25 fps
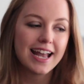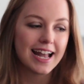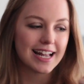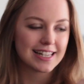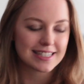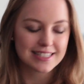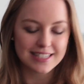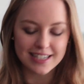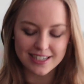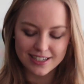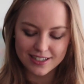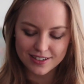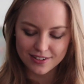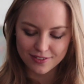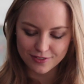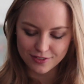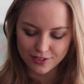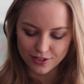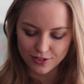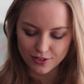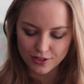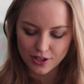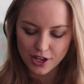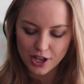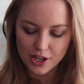And second of
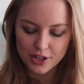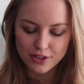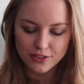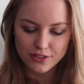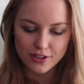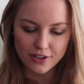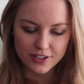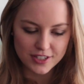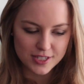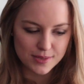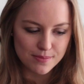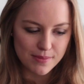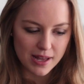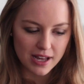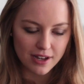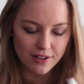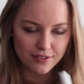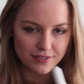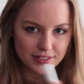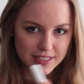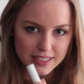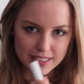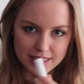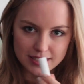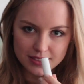all, the smell
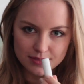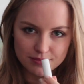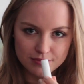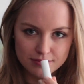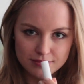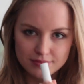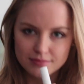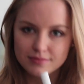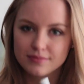of these